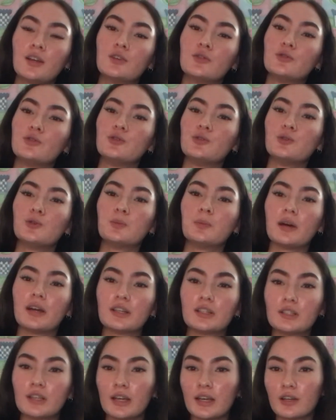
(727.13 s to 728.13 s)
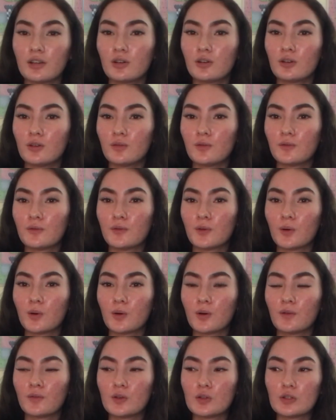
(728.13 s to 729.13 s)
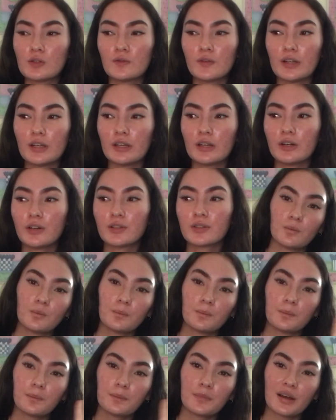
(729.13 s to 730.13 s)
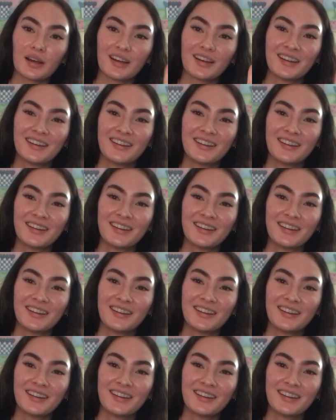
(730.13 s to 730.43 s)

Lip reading: to my channel for future videos. Bye.